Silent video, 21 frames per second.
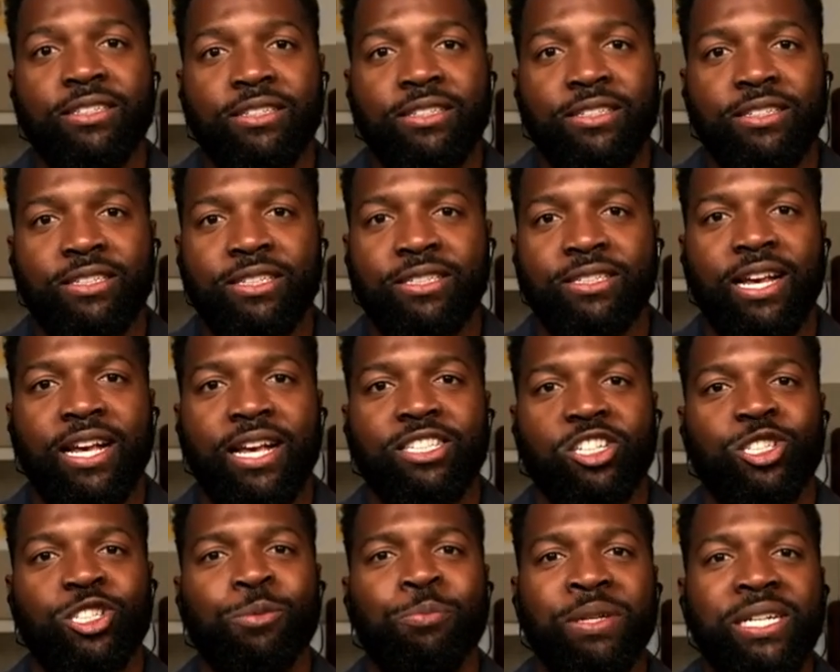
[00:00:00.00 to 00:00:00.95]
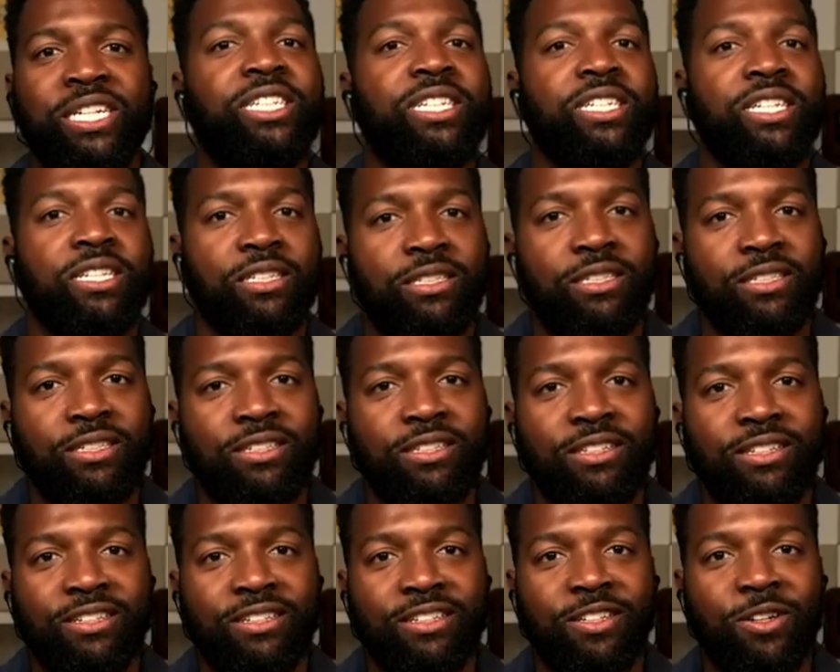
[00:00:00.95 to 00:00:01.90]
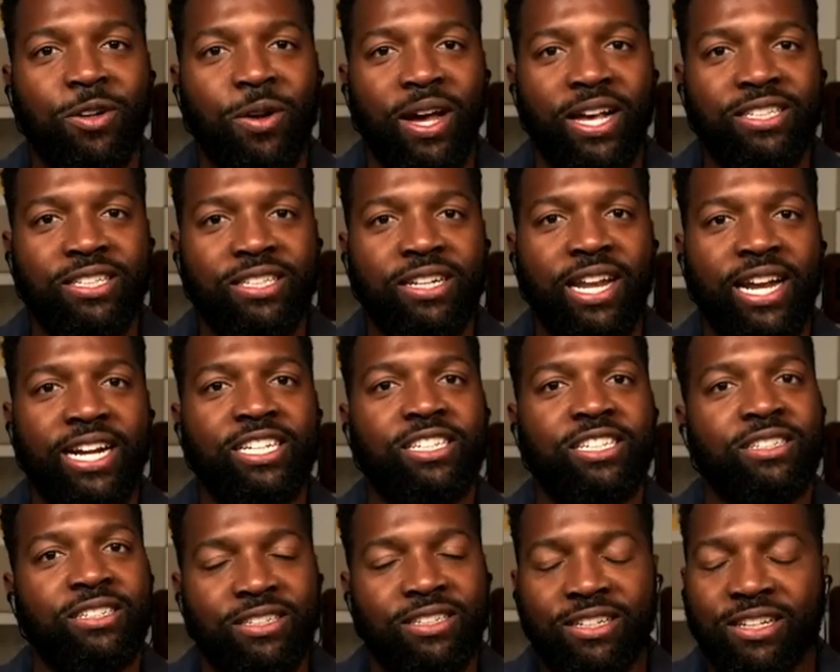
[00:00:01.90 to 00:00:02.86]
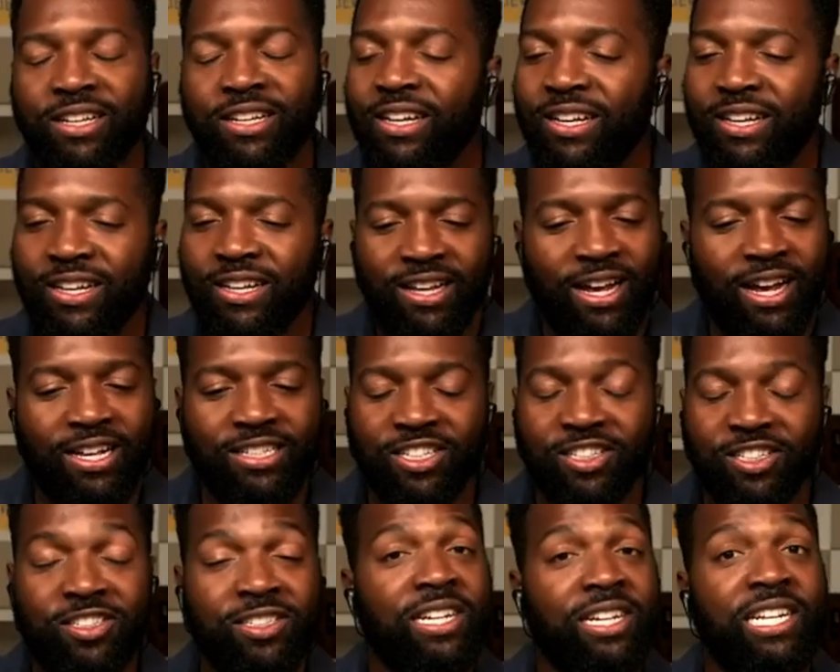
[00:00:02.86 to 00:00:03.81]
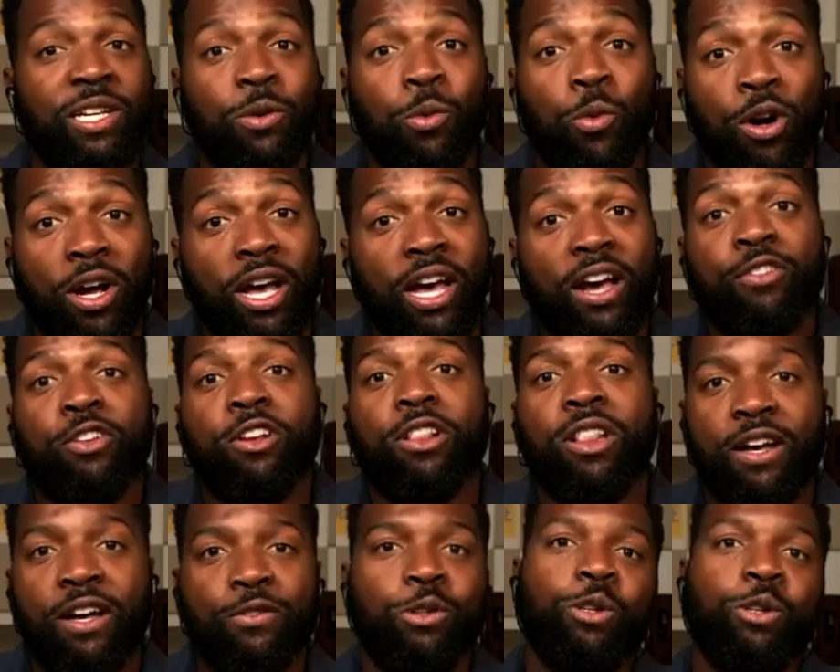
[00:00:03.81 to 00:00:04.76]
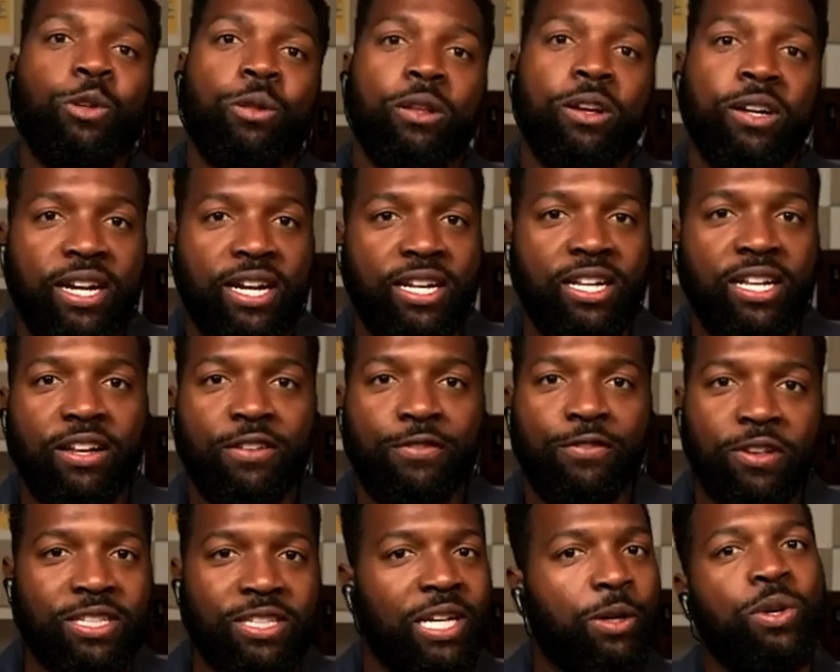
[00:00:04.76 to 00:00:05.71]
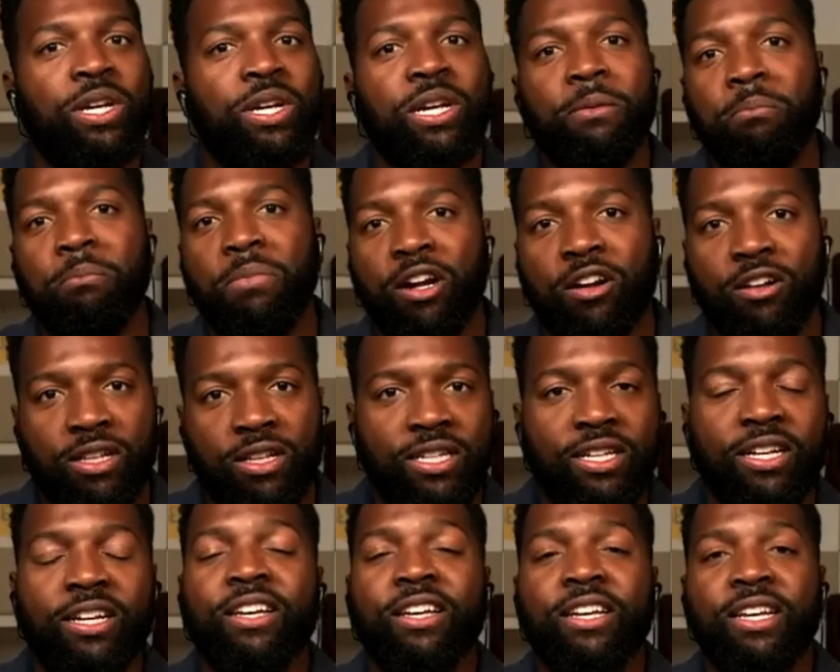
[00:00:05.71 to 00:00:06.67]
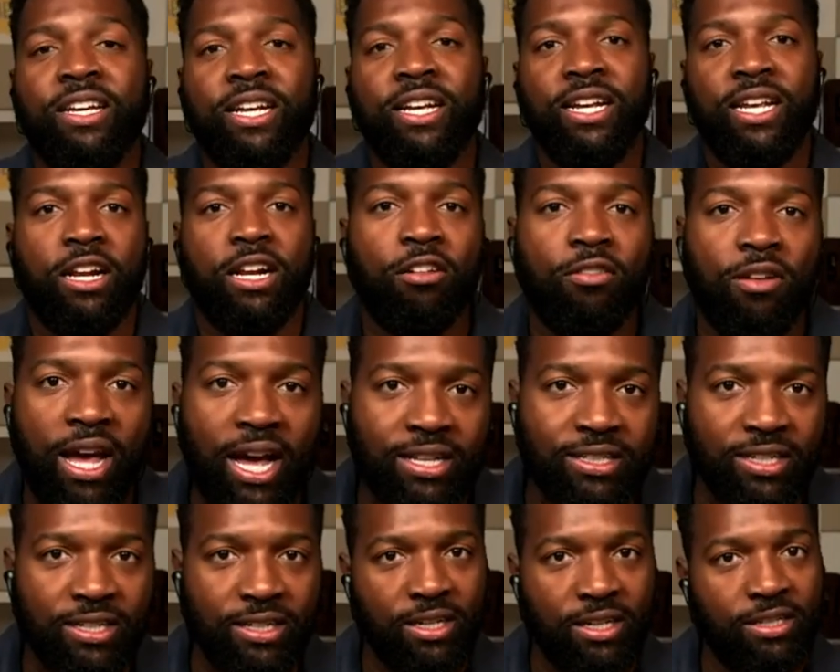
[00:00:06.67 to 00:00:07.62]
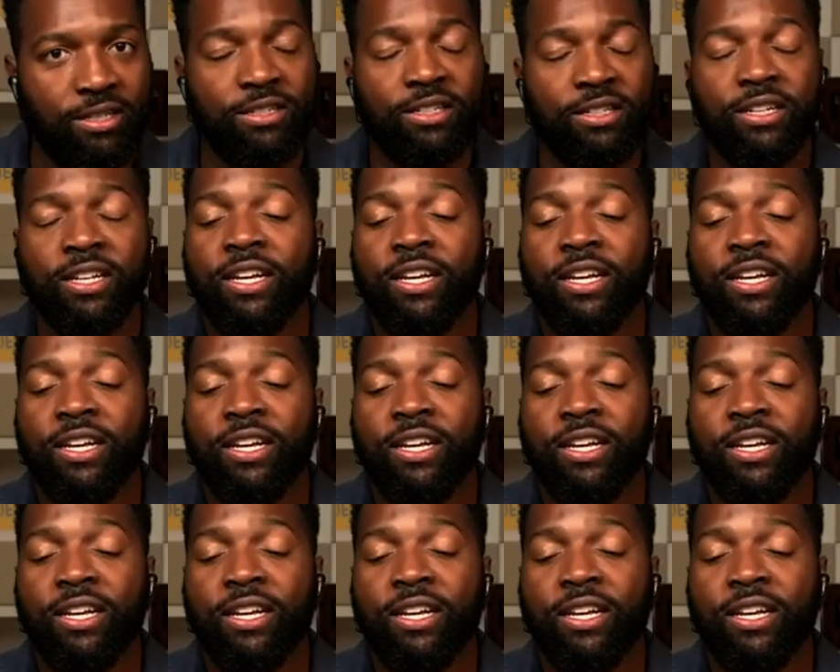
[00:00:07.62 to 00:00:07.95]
Just as a species, you know, as a nation, as a city, whatever level you look at it, it feels like we can barely get our act together.